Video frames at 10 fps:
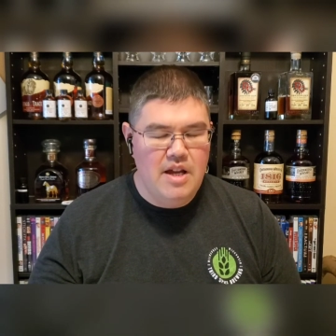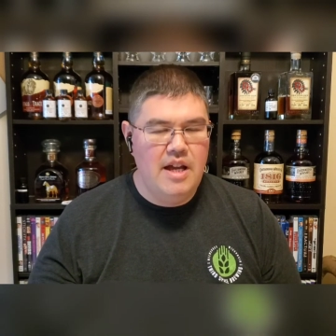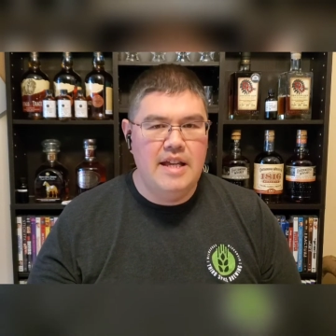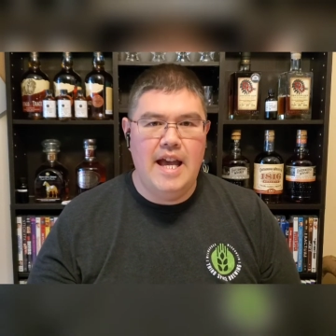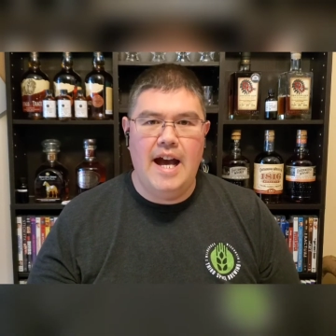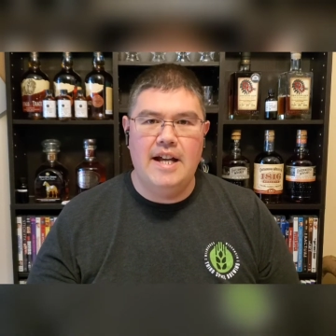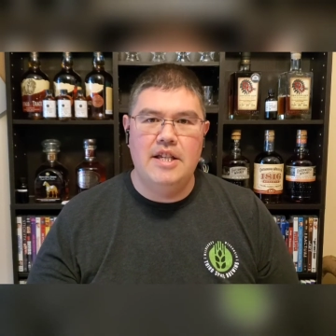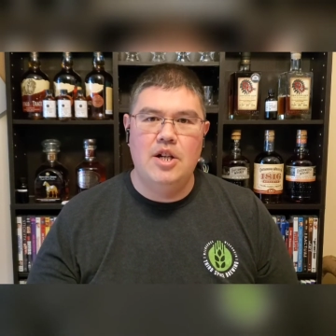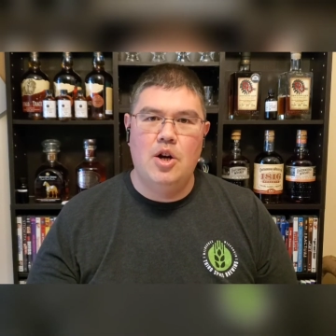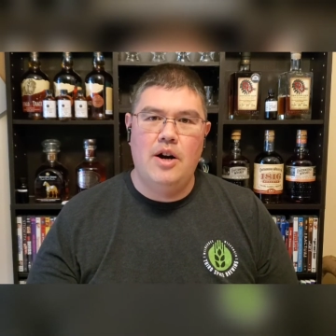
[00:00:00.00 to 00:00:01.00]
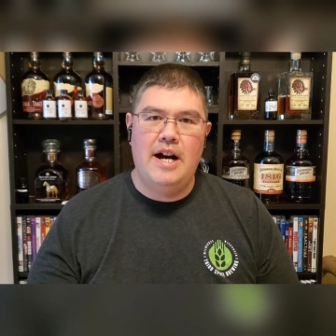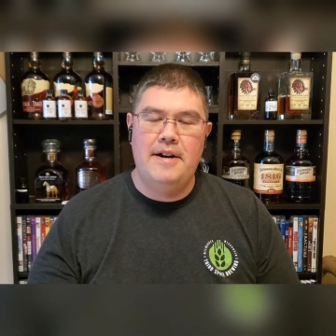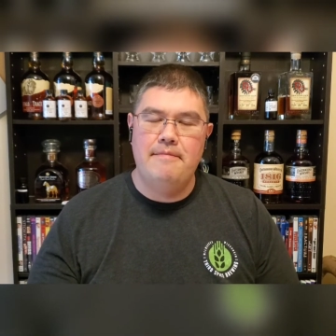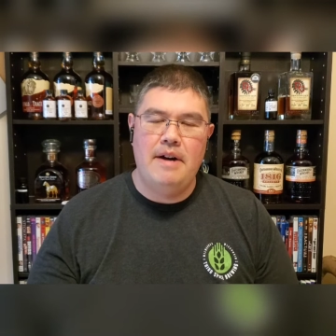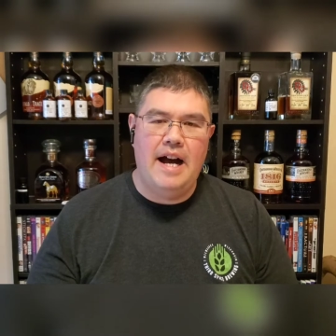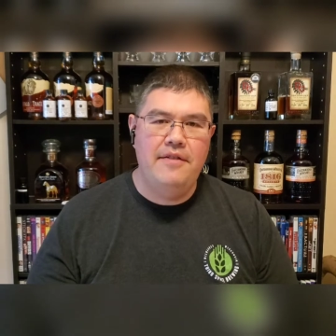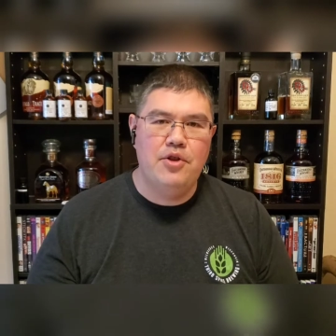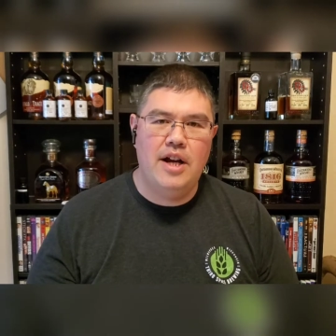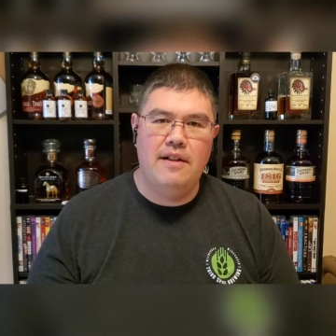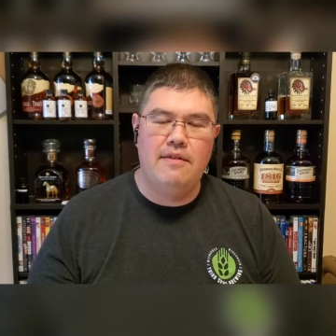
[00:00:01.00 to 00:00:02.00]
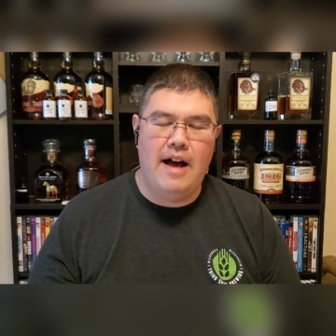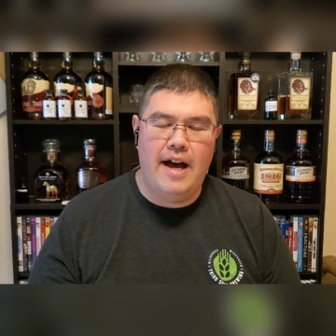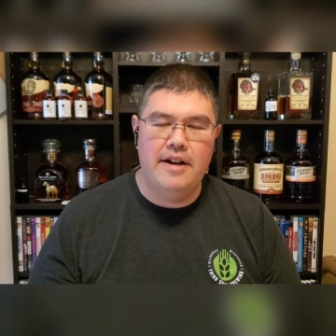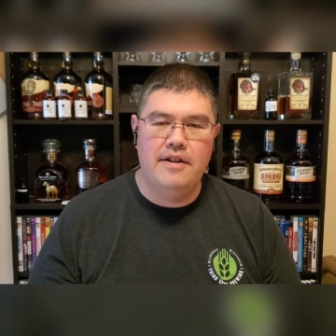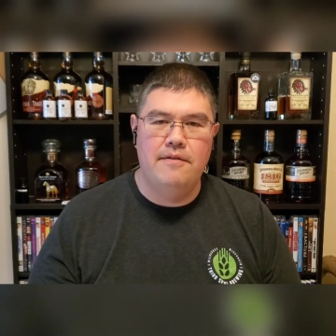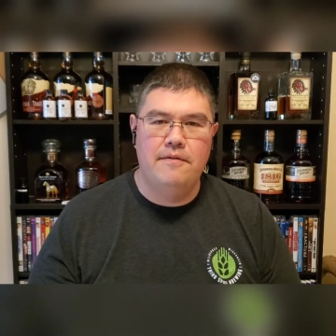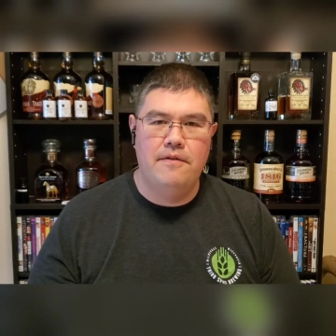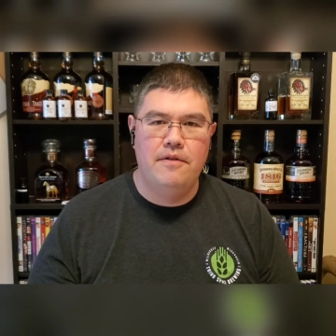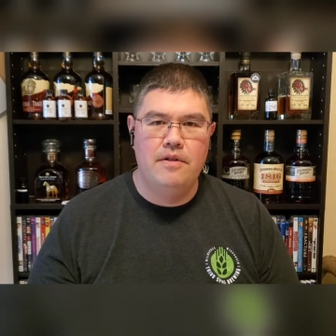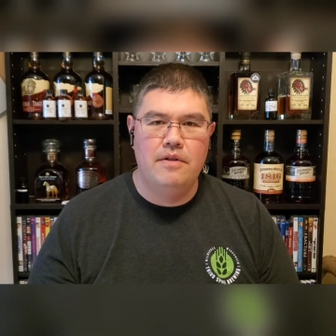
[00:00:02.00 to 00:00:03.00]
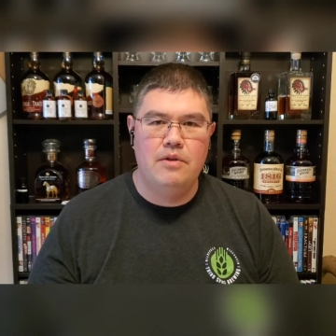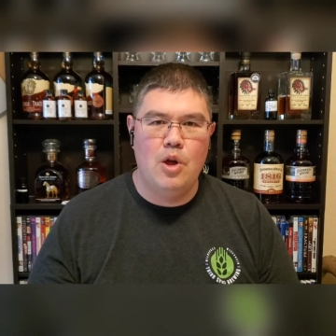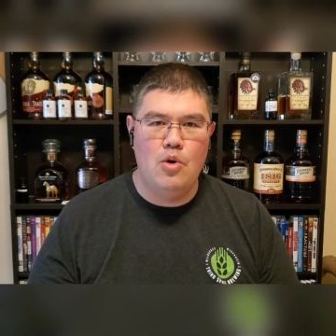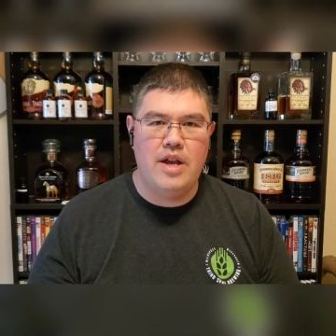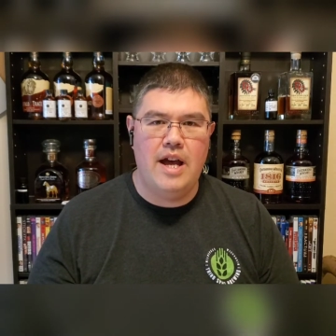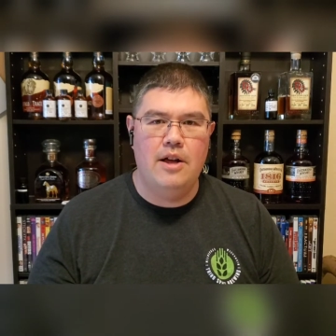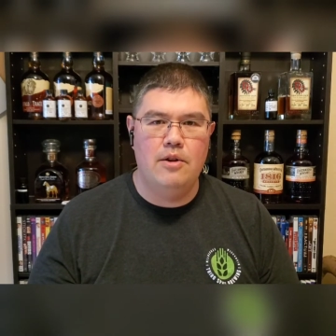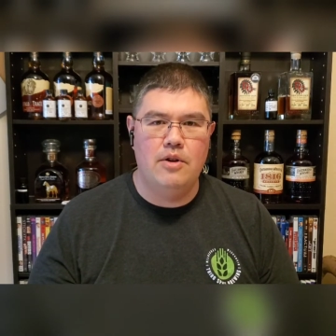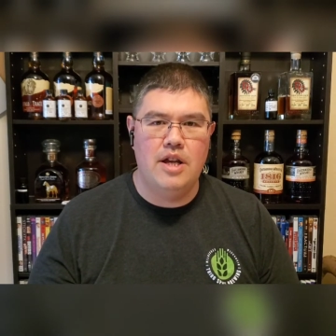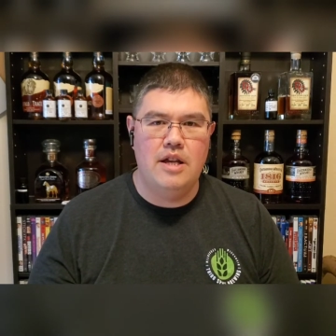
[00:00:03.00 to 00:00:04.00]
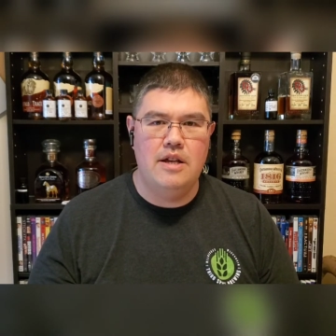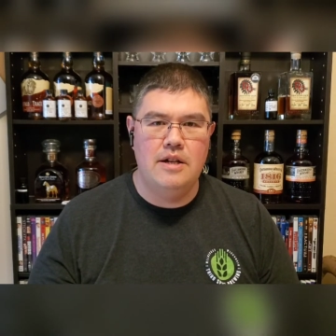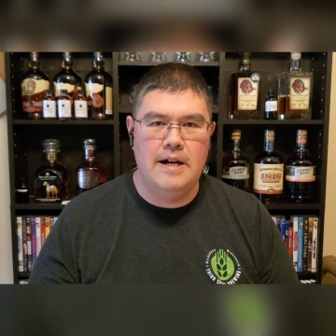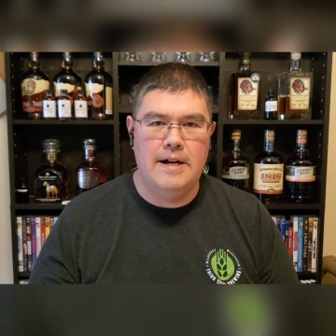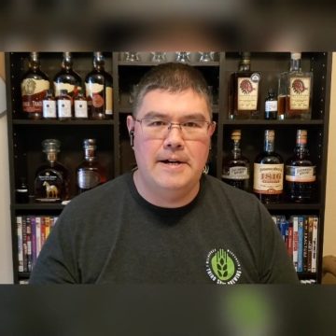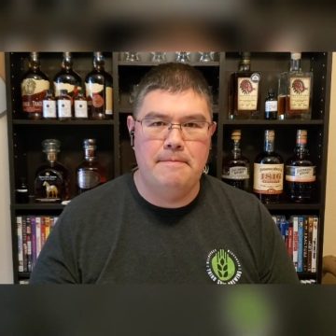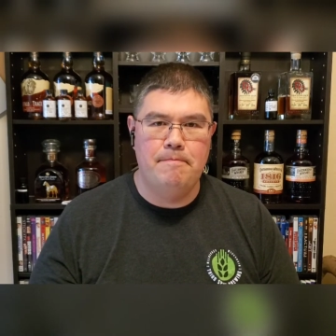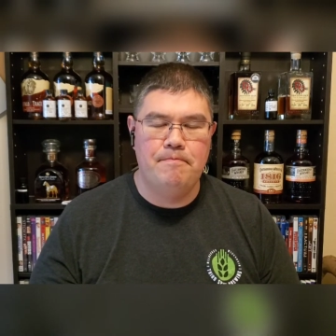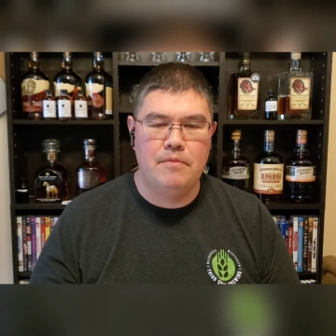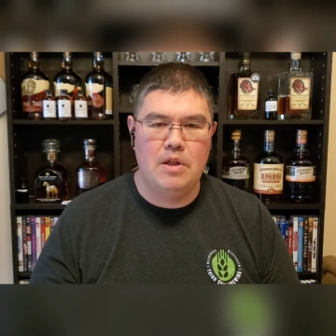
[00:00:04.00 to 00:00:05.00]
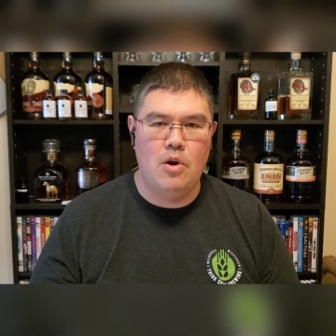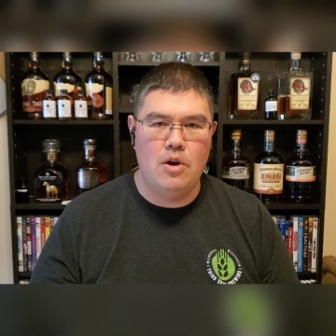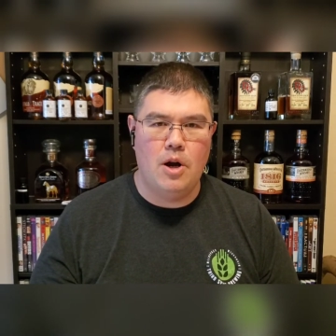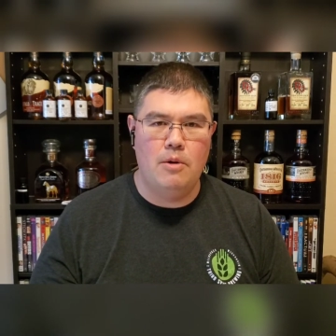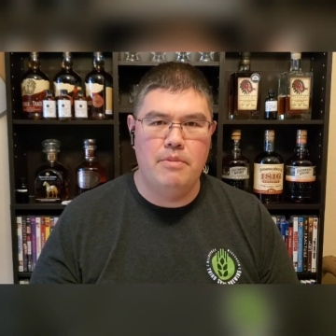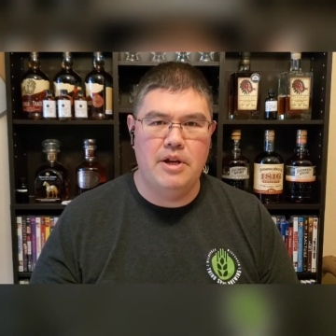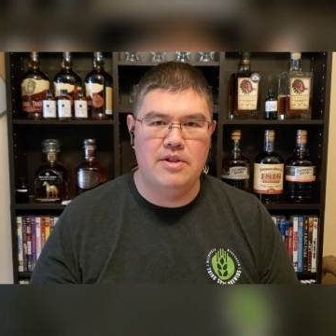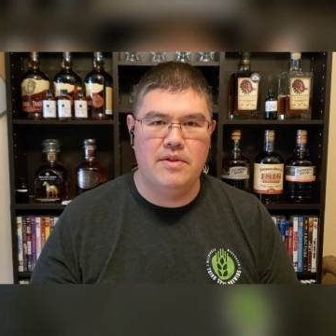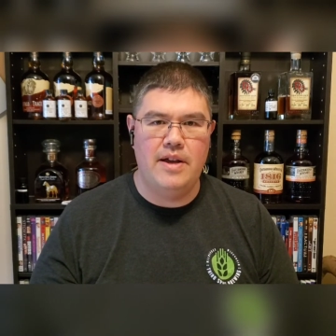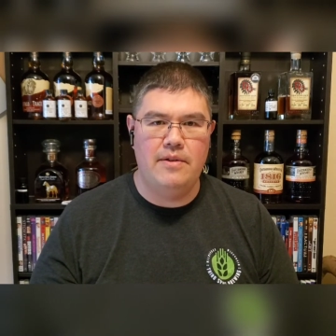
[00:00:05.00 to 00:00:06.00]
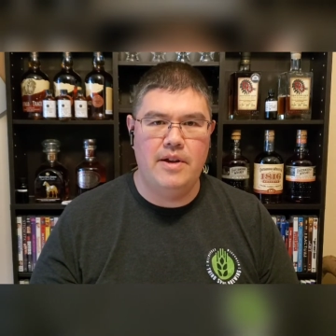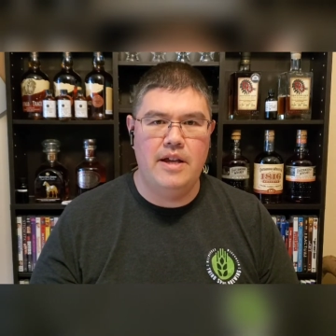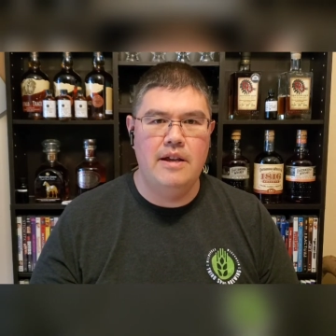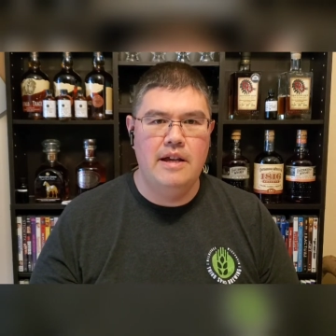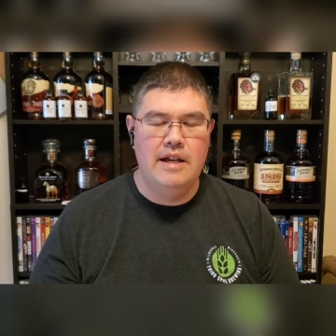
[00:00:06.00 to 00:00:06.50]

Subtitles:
Yeah, I've tried a lot of low-calorie, low-carb beers lately.